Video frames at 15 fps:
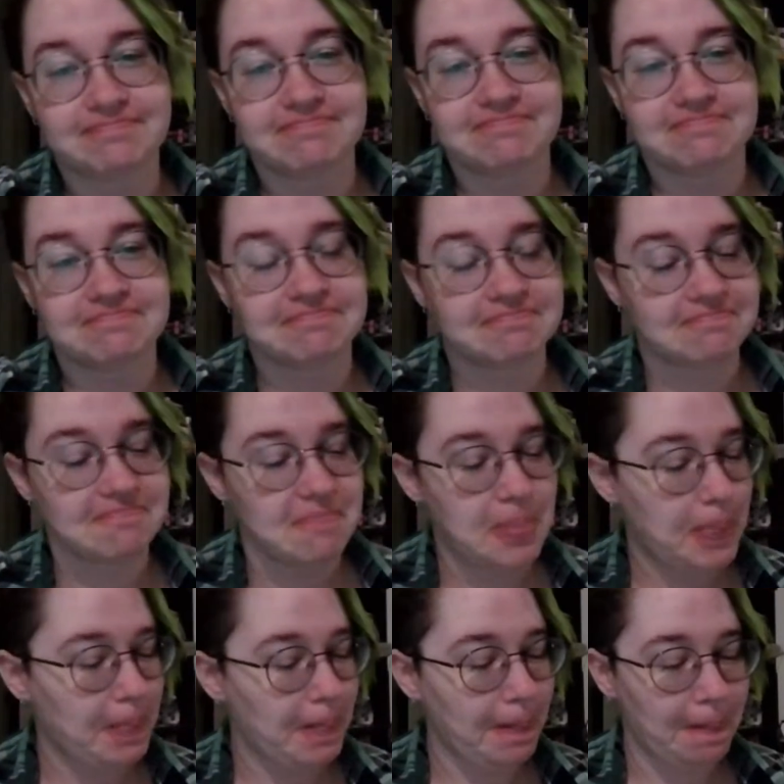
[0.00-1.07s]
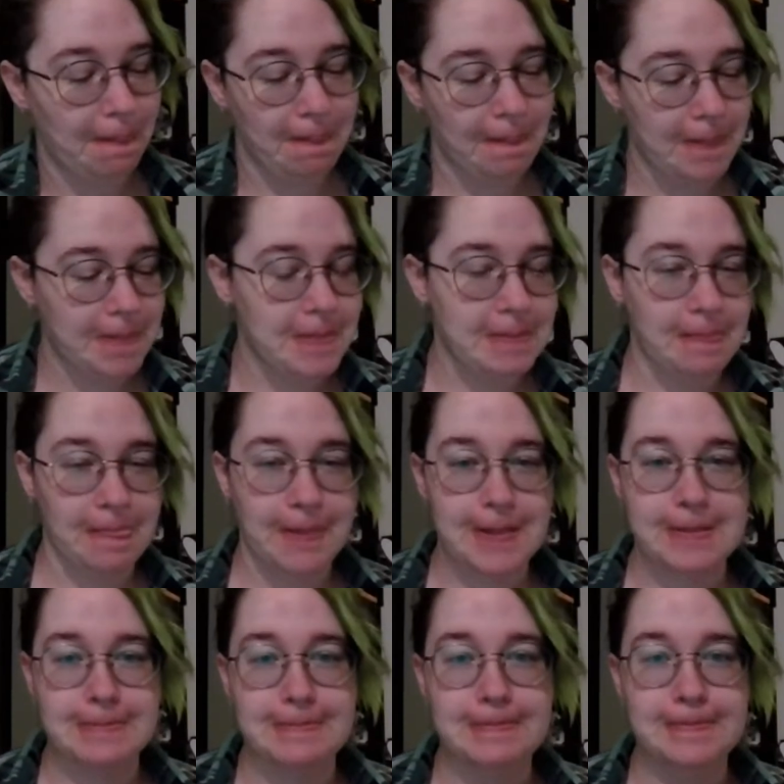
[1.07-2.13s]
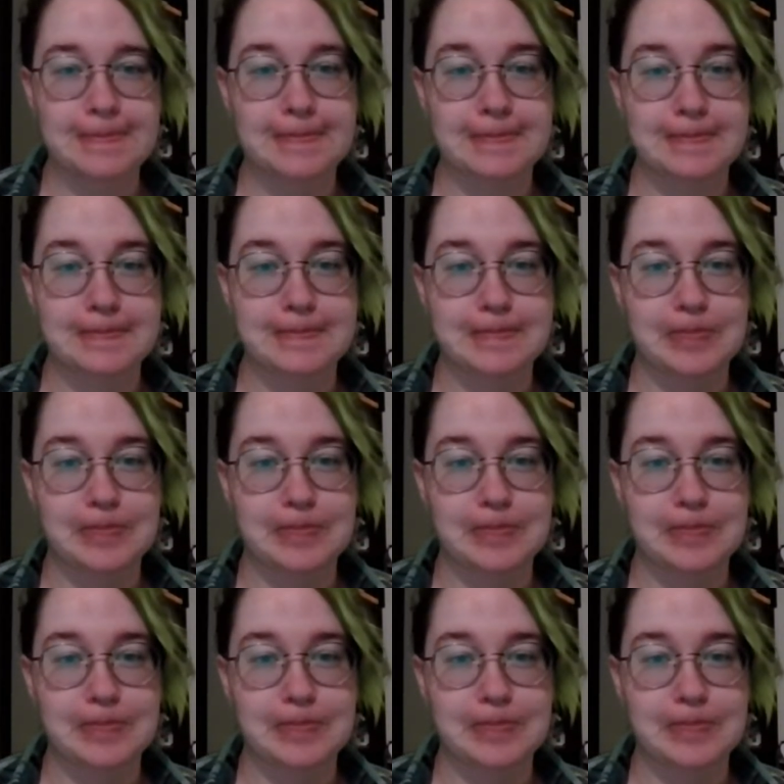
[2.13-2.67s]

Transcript: Yes. And I think that was because of this damn movie.